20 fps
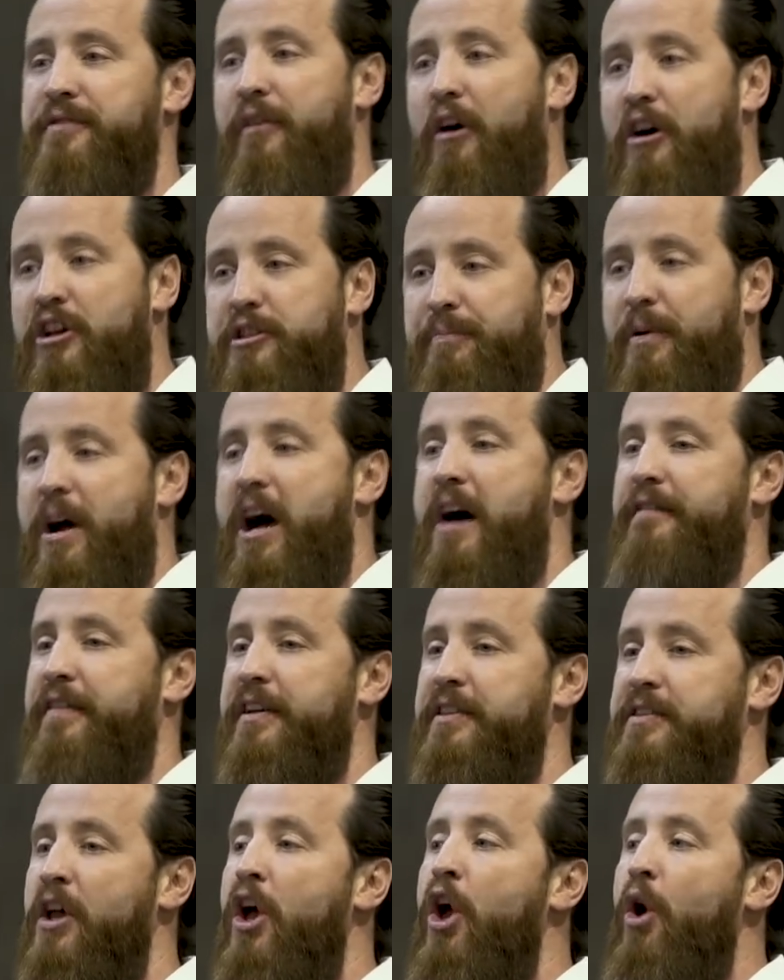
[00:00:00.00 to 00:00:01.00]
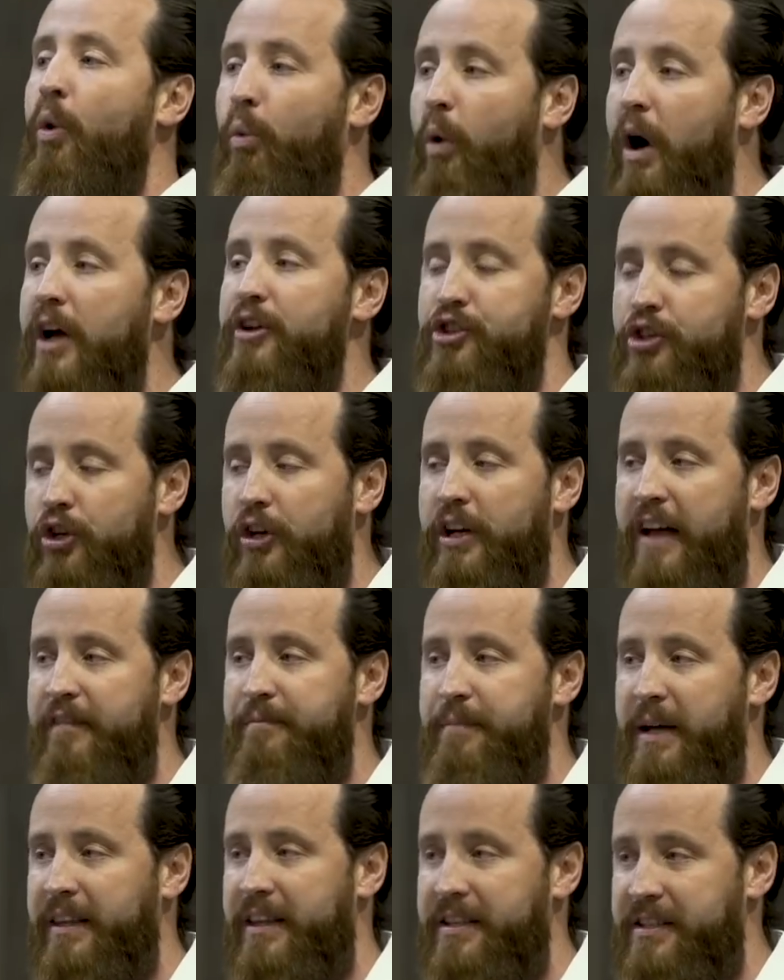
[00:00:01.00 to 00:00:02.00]
false prophets, what should
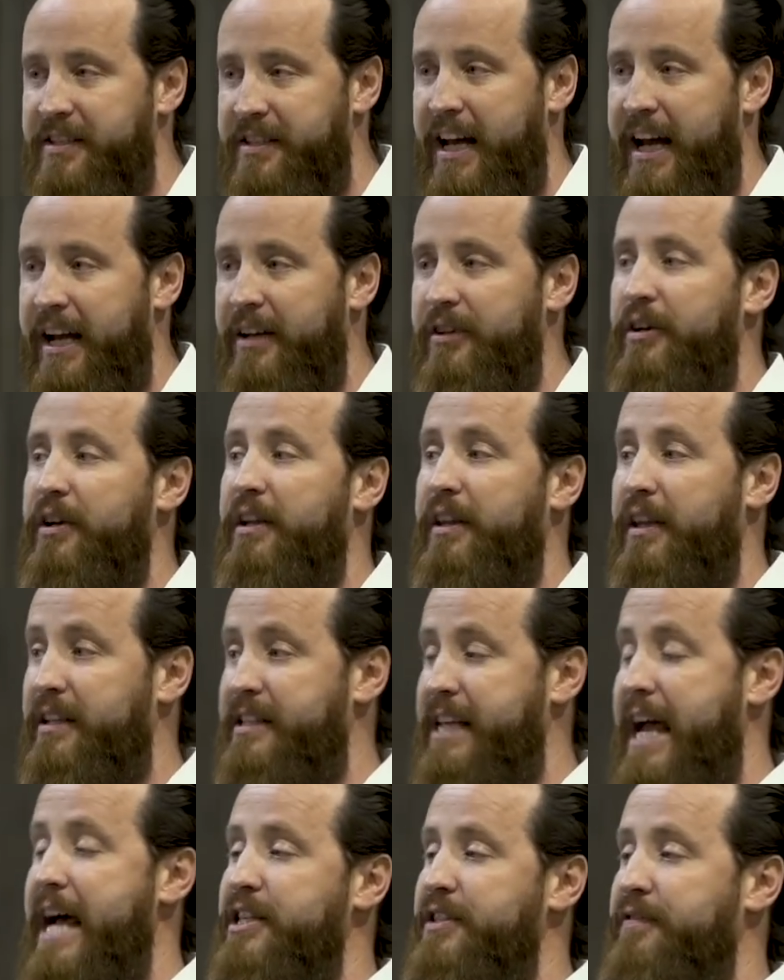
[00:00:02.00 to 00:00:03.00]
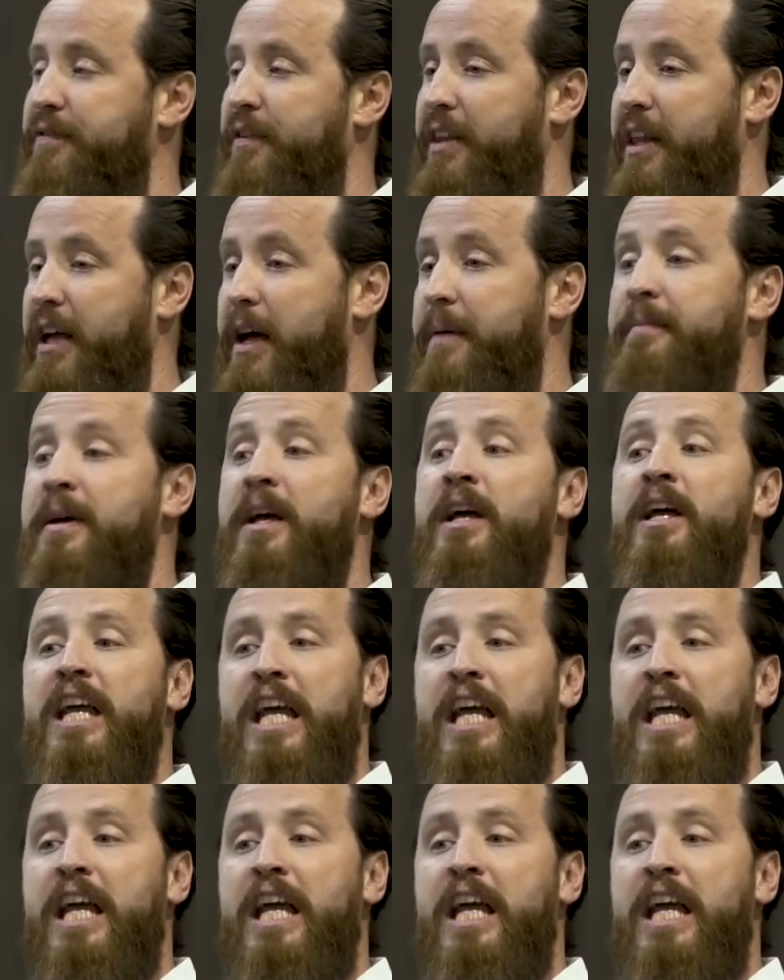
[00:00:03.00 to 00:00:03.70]
have been the standard and the test for them.